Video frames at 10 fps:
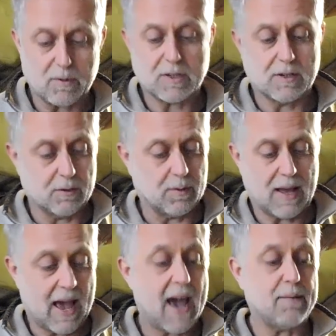which you do with
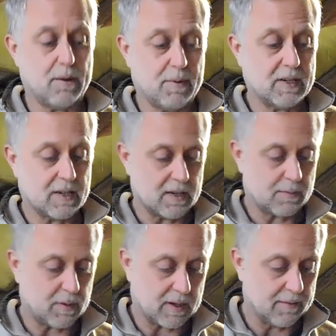a hammer, basically
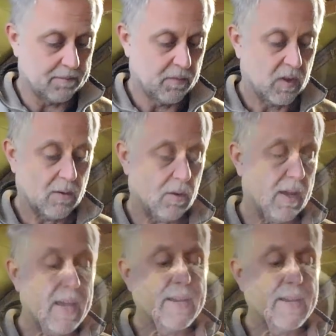speaking. Right.